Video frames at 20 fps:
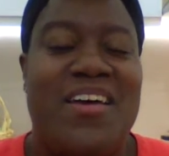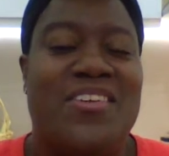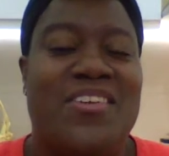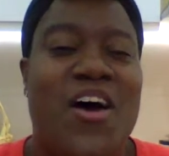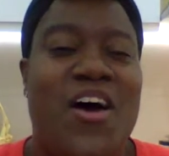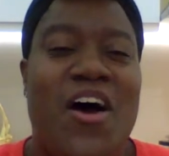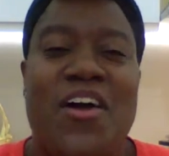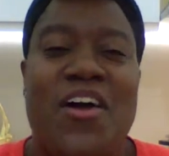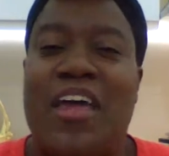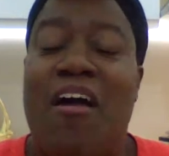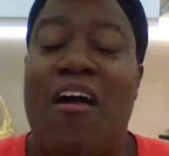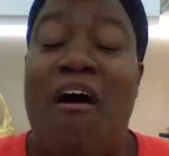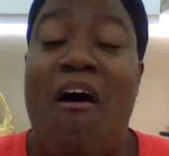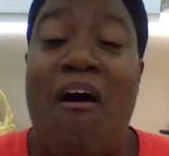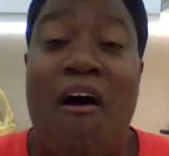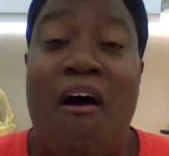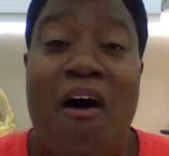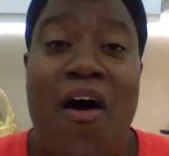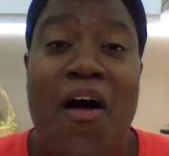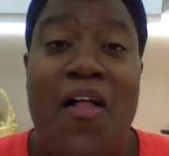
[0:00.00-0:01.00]
talking
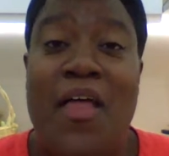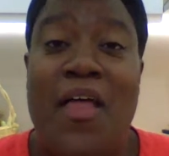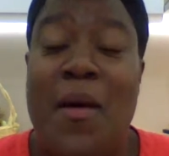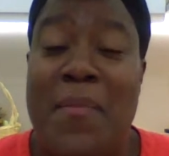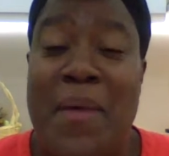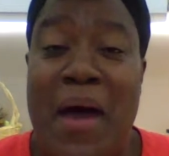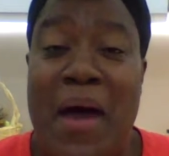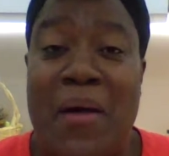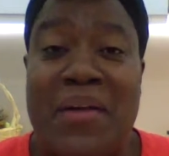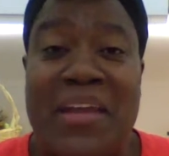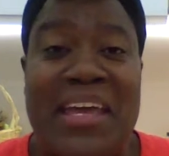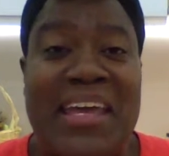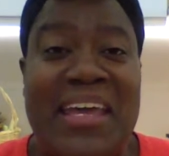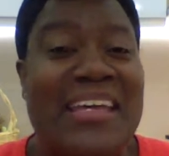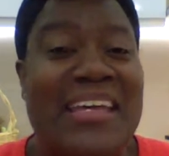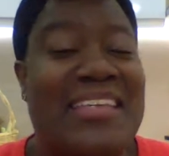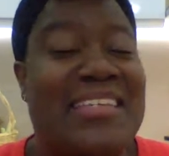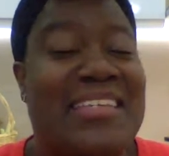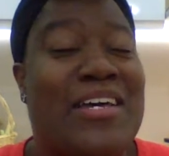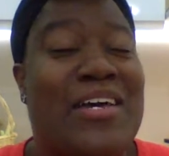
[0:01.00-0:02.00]
all about
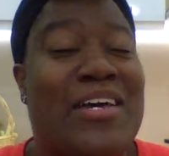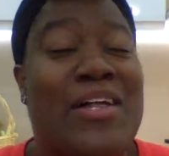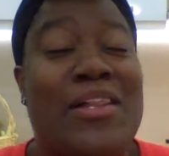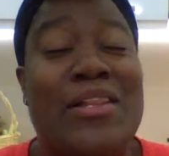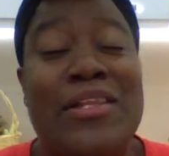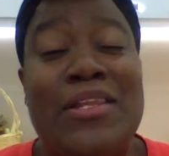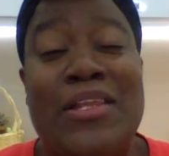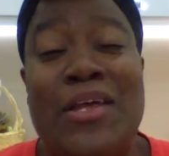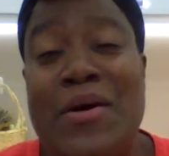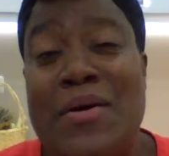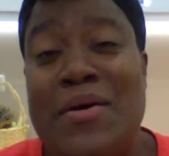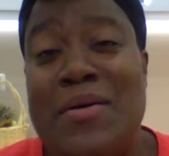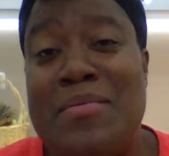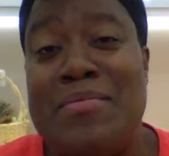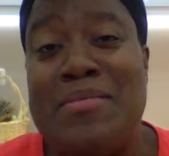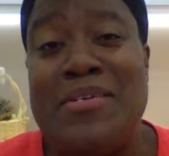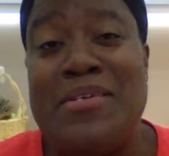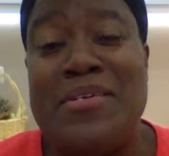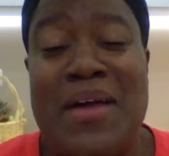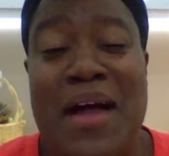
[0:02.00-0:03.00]
his
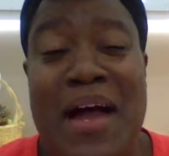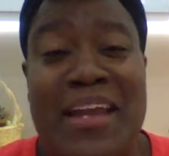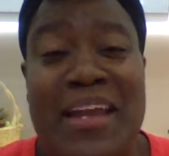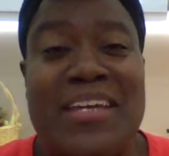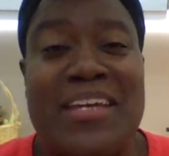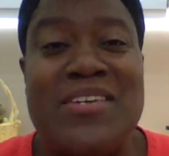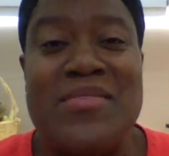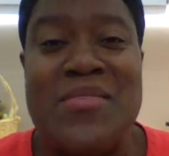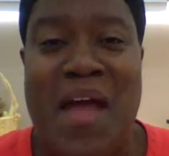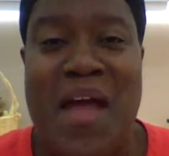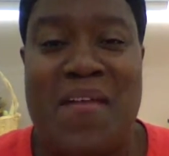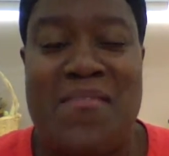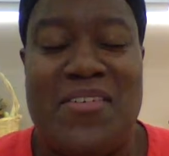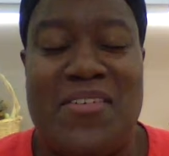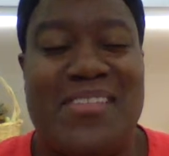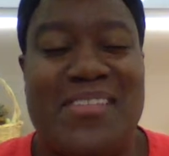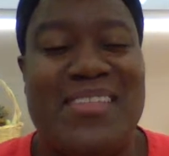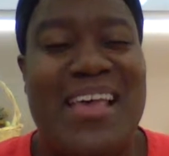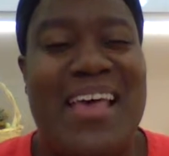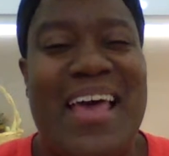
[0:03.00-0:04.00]
globe-trotting
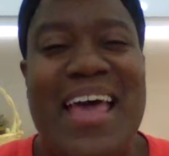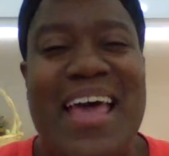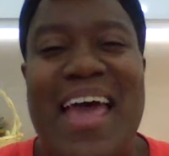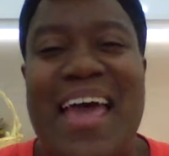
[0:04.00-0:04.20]
travels